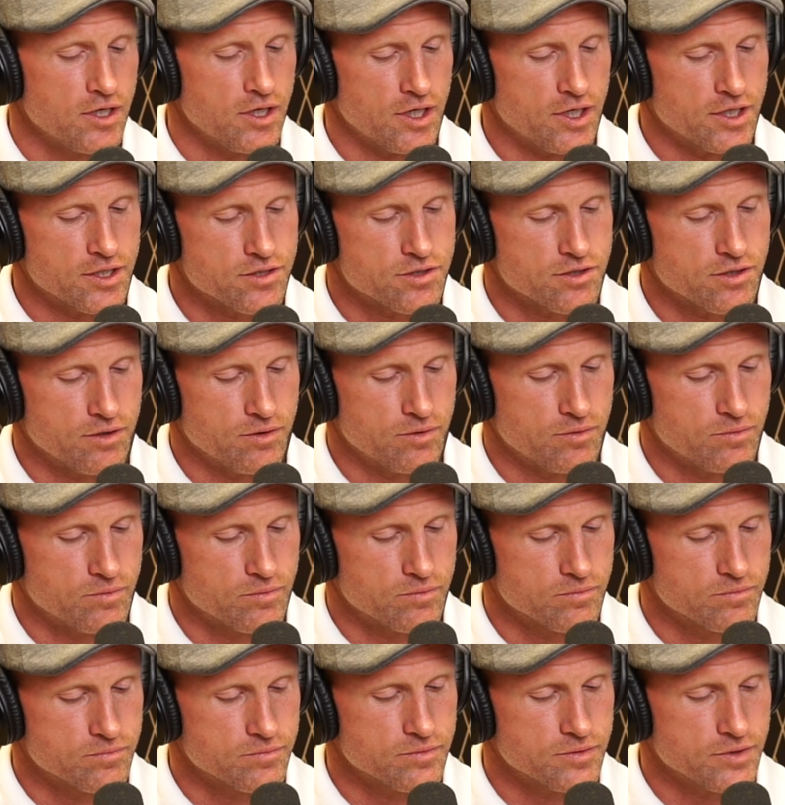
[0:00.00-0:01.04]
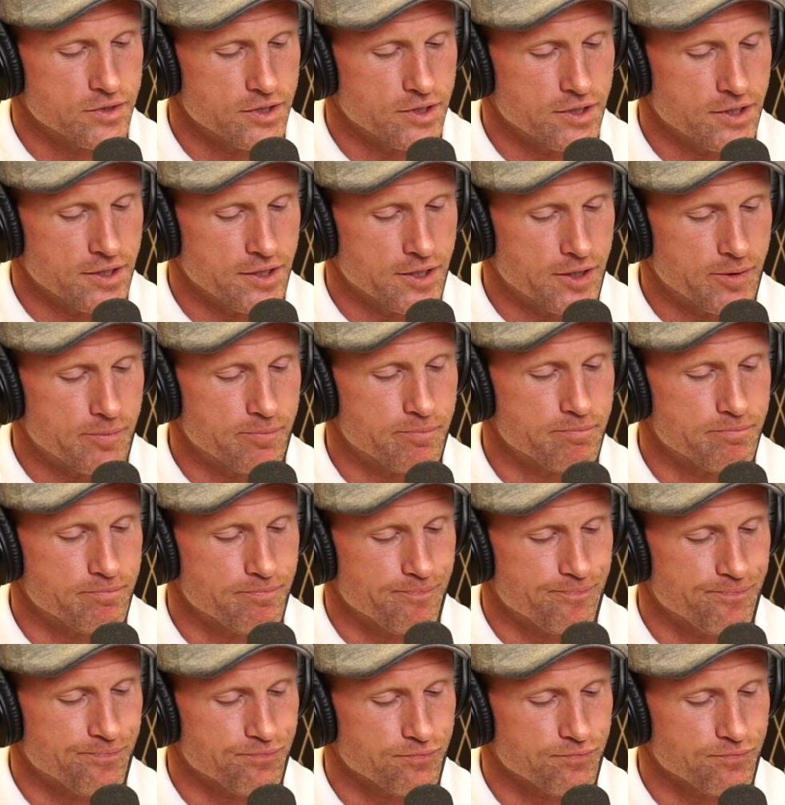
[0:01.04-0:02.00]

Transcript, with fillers: uh, so um,